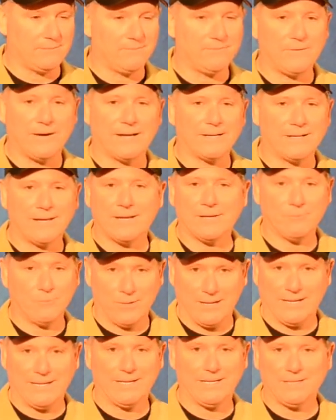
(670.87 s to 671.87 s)
finite
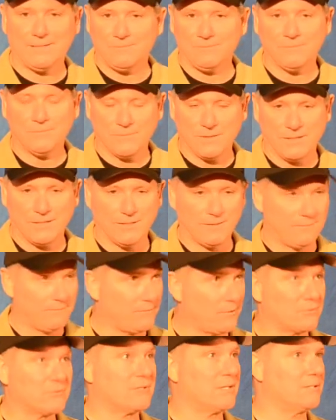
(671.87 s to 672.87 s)
way.
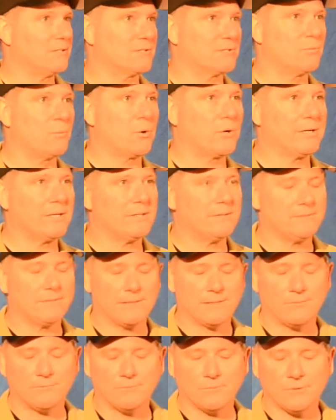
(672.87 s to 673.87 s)
First thing this morning,
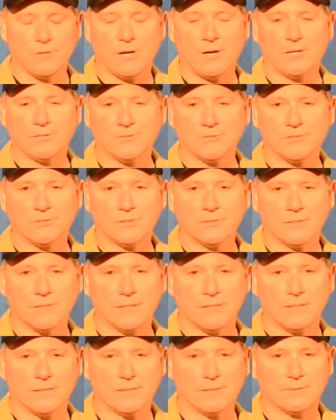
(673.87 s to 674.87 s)
they launched.
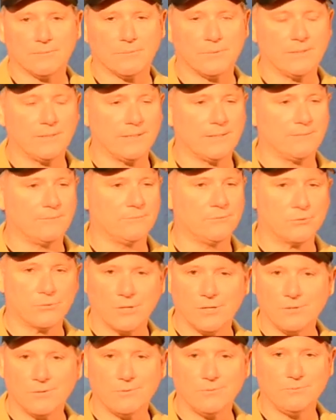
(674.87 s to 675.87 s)
We have
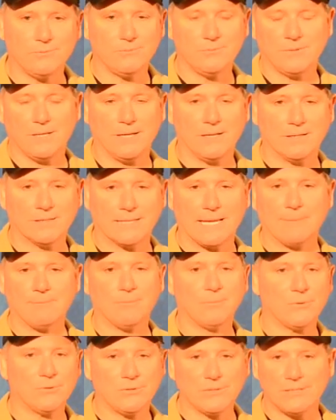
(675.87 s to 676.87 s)
drone
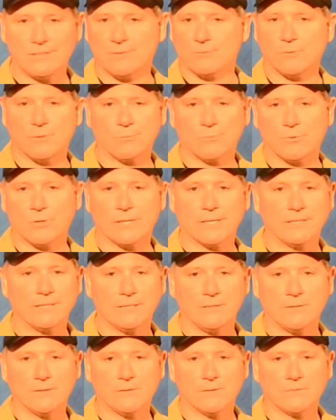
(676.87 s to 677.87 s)
capability that we're bringing
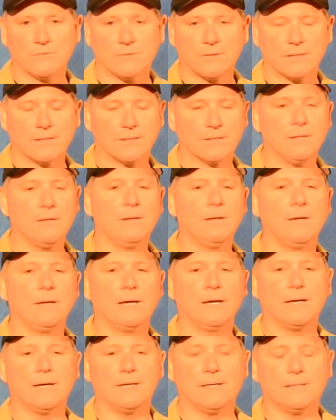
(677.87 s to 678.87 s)
into this thing,
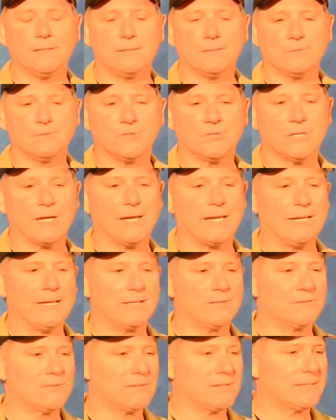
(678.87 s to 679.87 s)

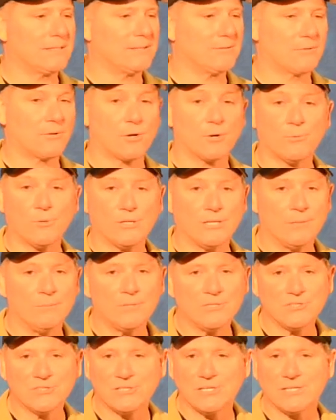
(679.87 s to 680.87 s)
GISing, thermal
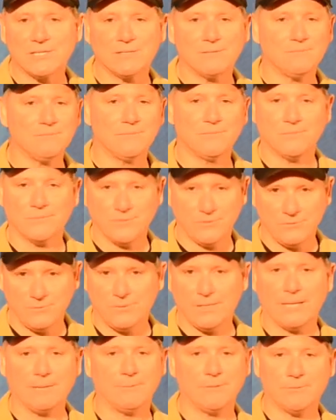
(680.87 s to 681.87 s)
imaging, you
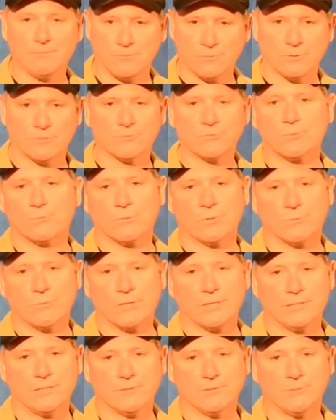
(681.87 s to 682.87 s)
name it, we're
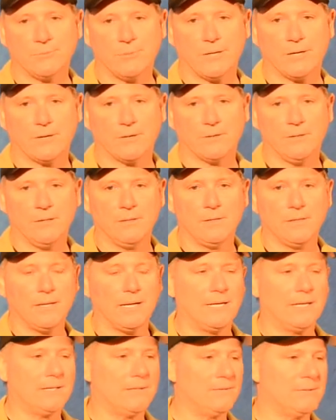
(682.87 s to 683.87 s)
bringing it to bear.
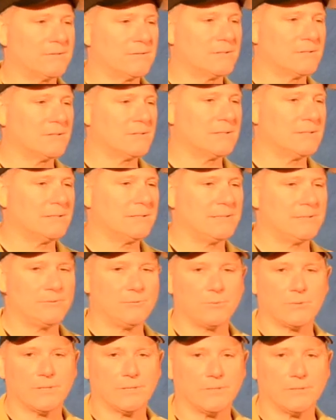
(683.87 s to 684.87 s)
This isn't a deal
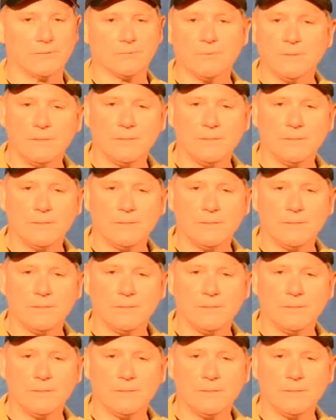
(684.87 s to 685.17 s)
where